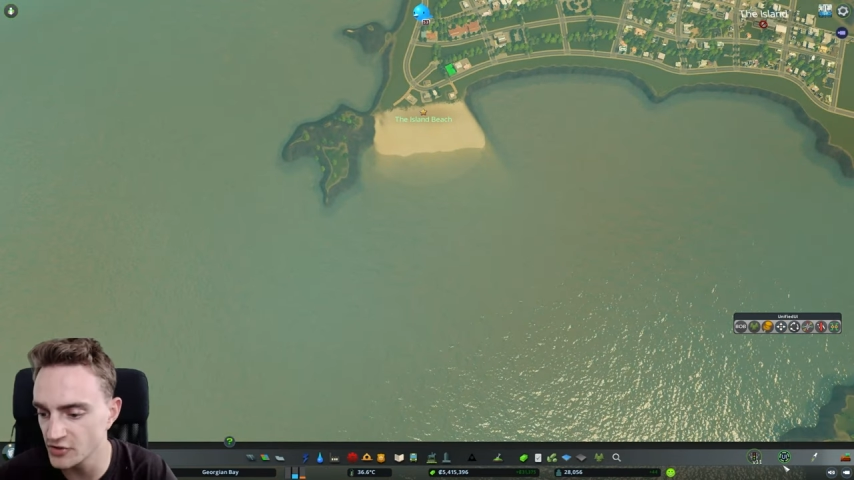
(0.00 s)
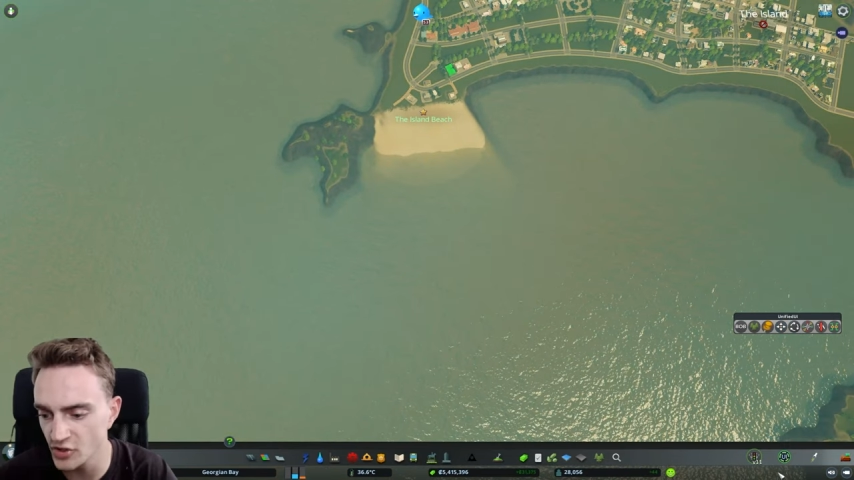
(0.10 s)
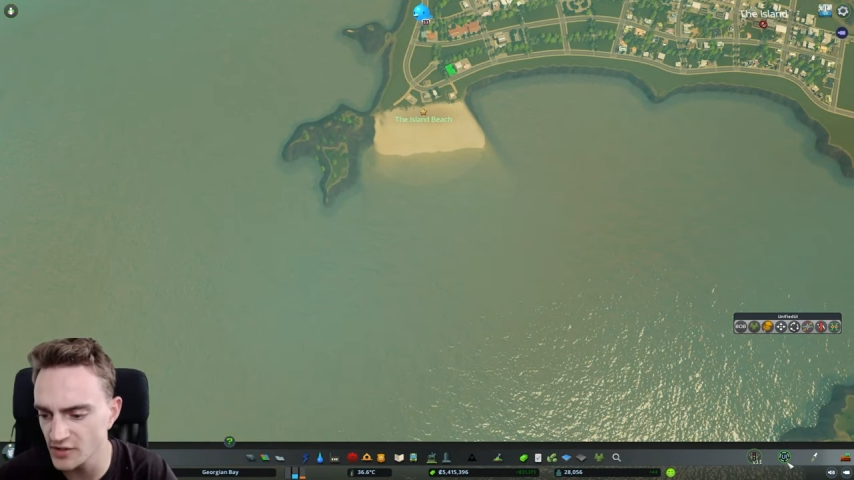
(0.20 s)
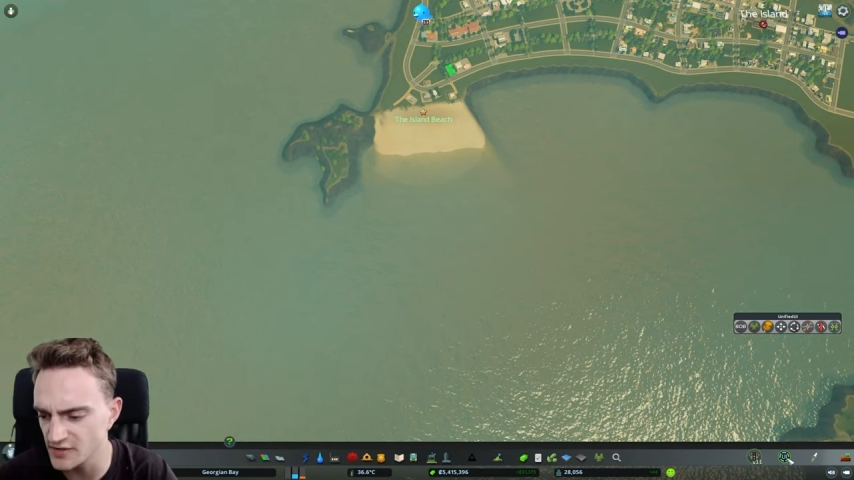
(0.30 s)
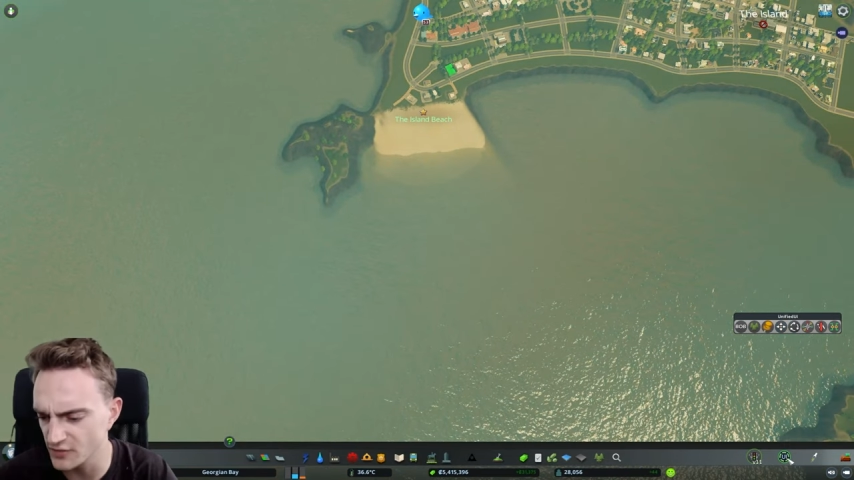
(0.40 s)

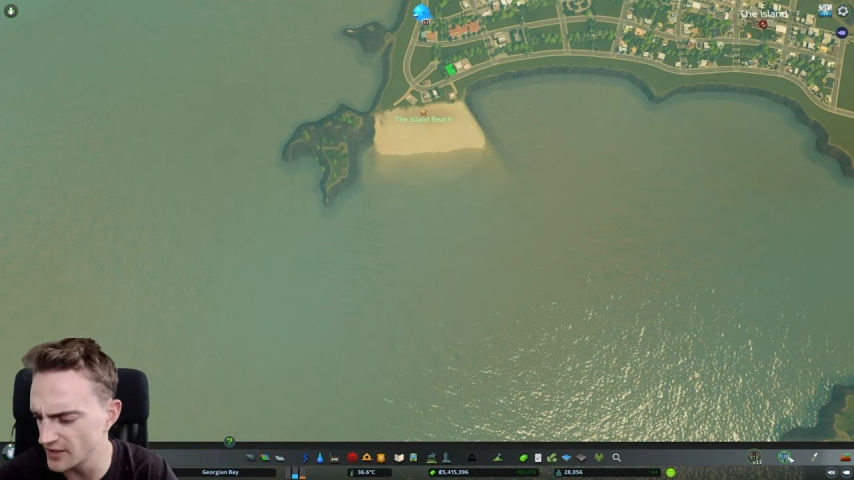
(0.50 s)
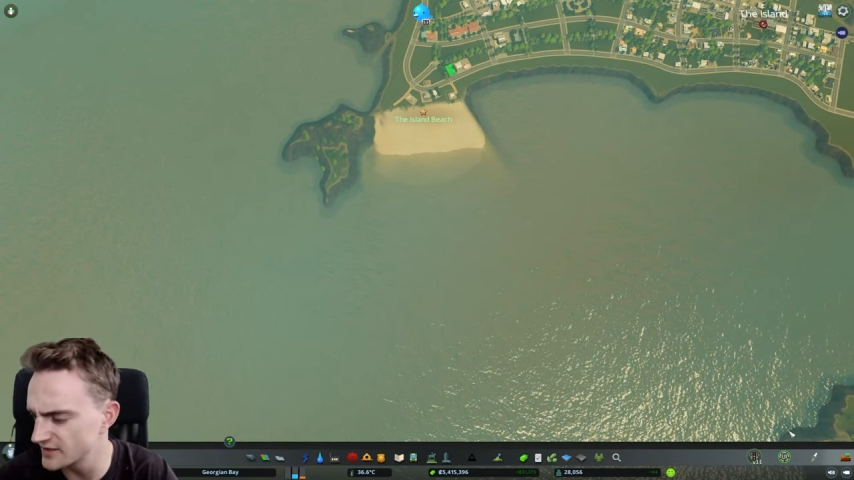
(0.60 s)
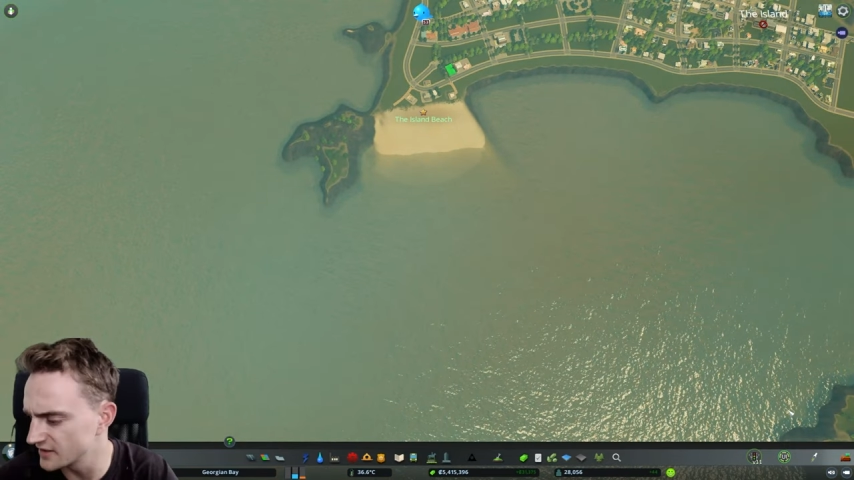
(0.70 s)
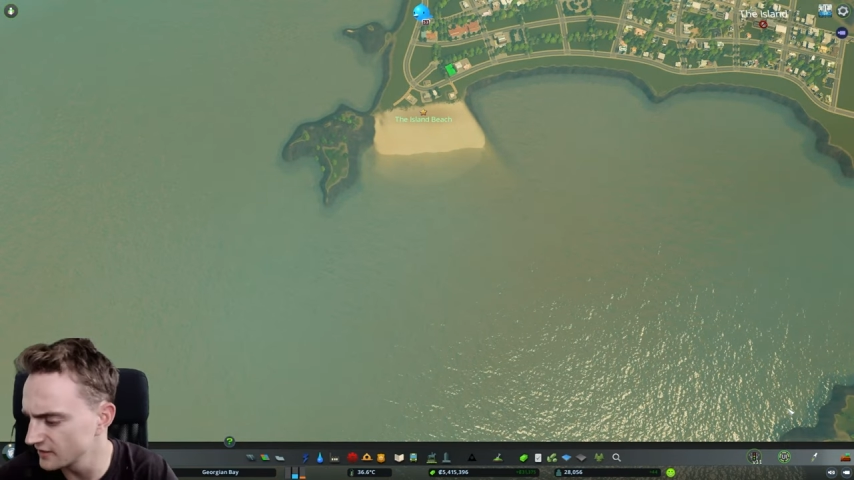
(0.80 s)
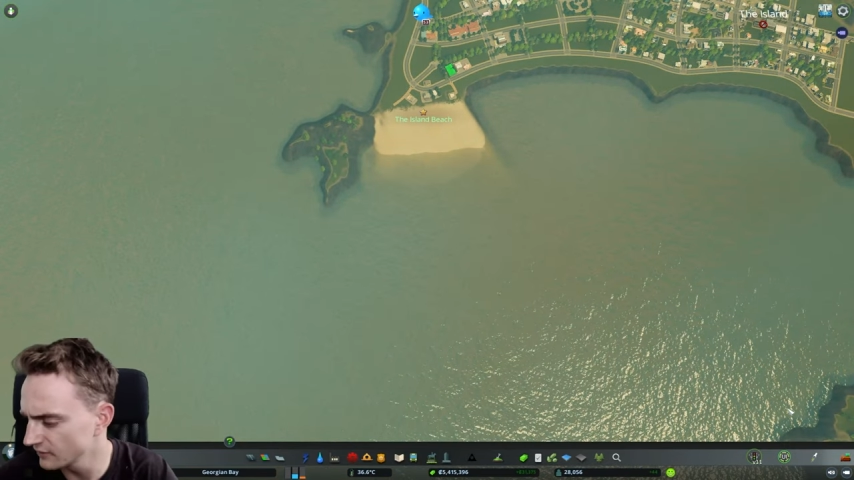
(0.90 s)
Took us
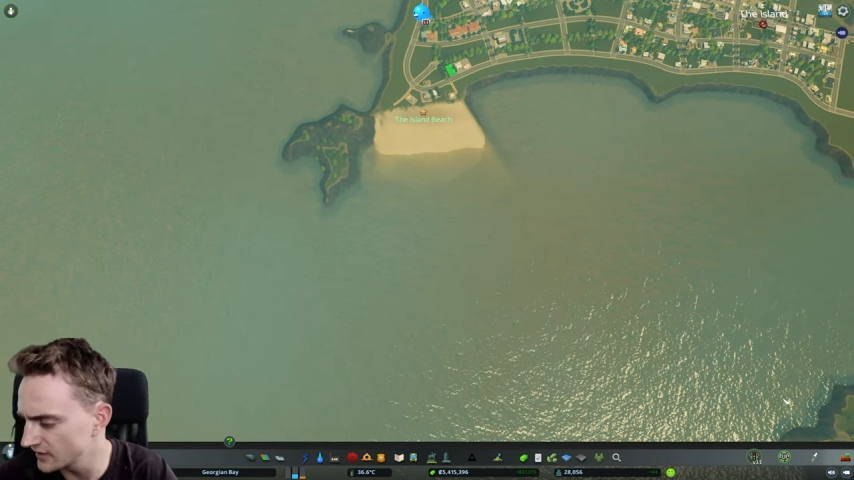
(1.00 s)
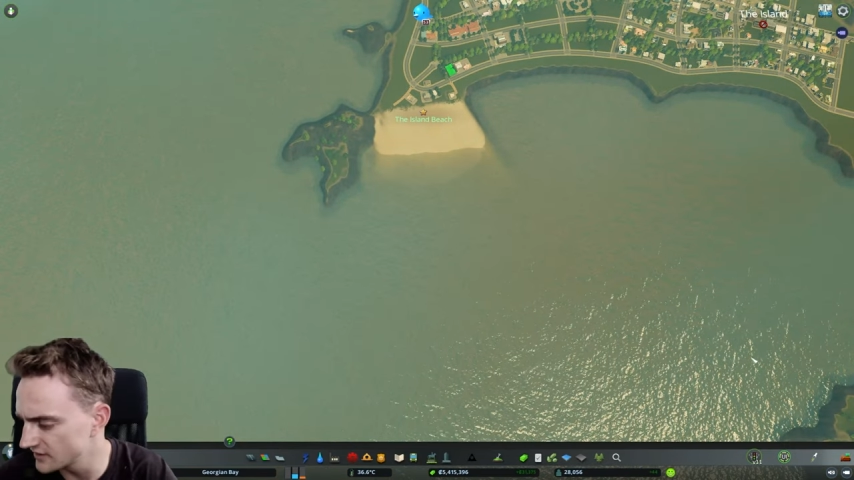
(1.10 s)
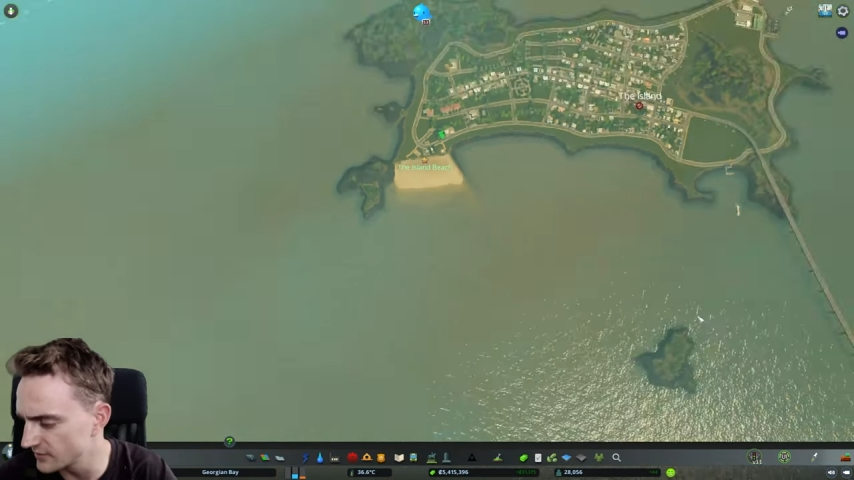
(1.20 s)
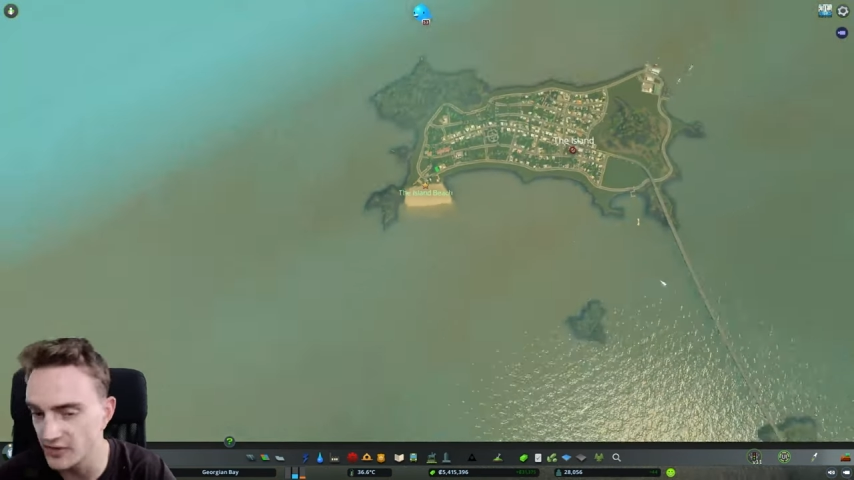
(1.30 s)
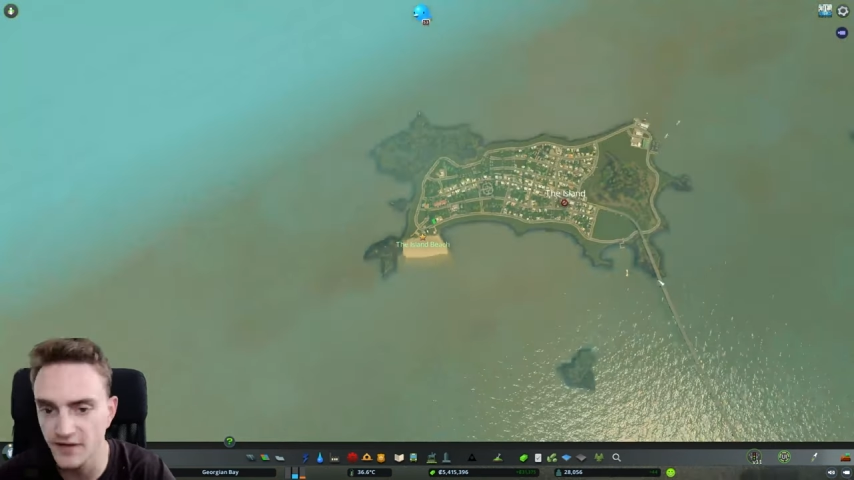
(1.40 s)
crazy, crazy
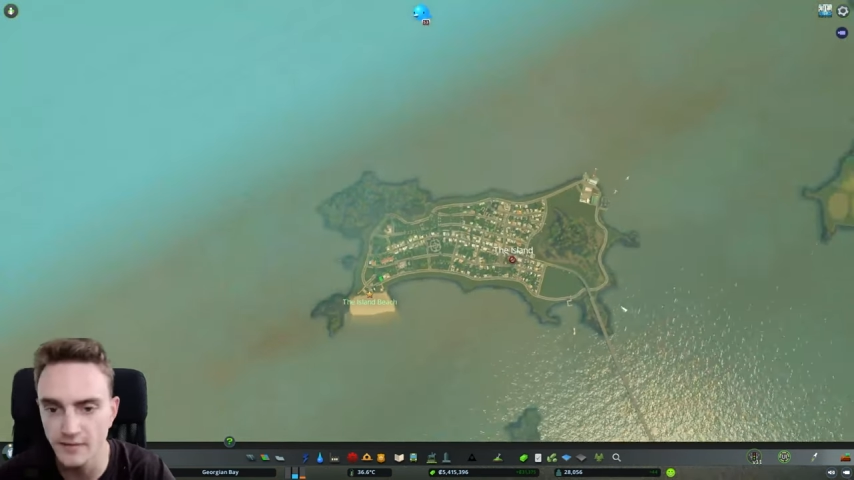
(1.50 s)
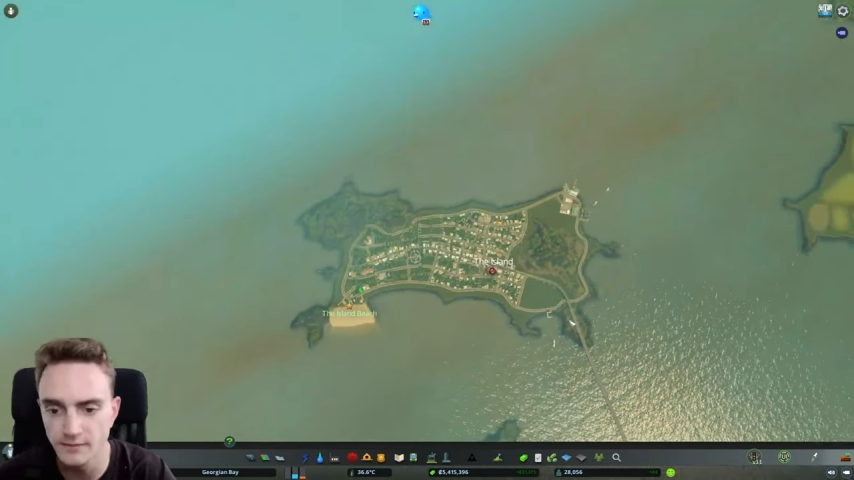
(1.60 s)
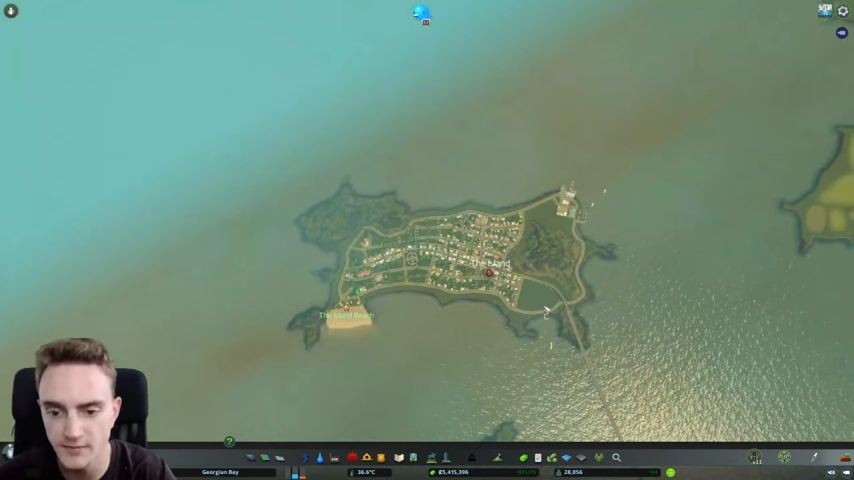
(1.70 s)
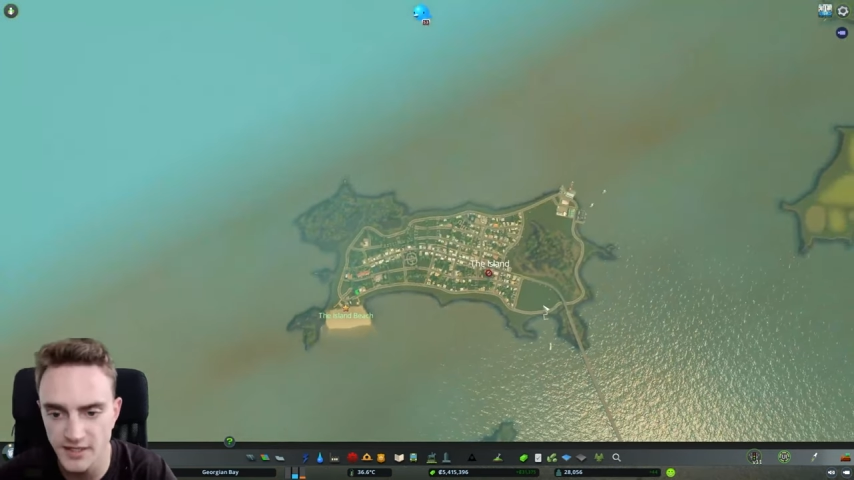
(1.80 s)
amount of time.